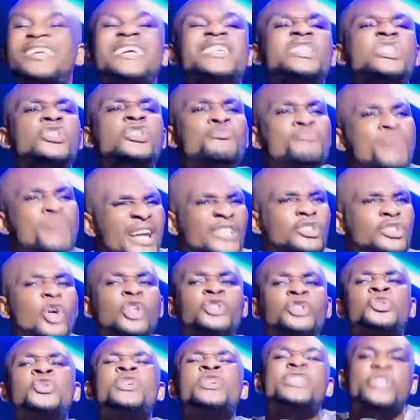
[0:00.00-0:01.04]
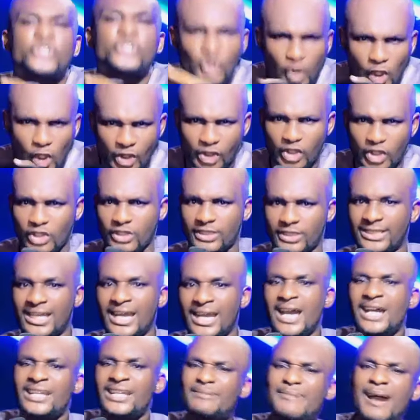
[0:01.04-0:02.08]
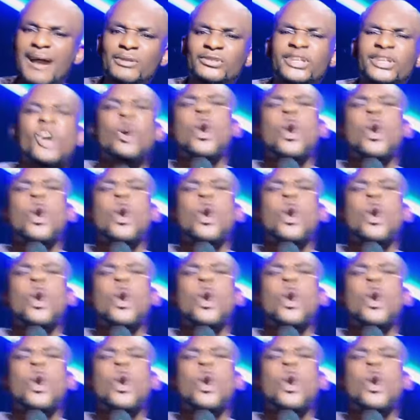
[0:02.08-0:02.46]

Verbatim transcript: respect unto instructions. The Bible says,